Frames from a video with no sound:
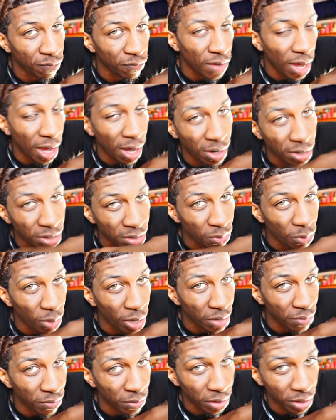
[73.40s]
500
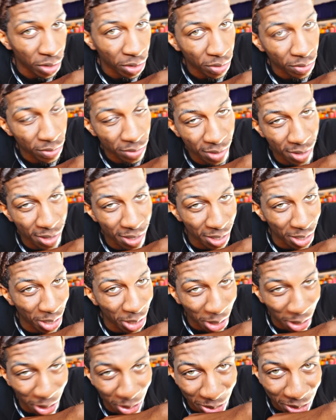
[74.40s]
wave videos.
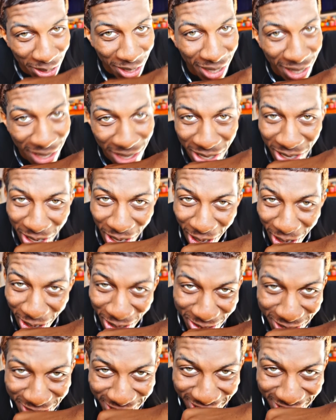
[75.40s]
y'all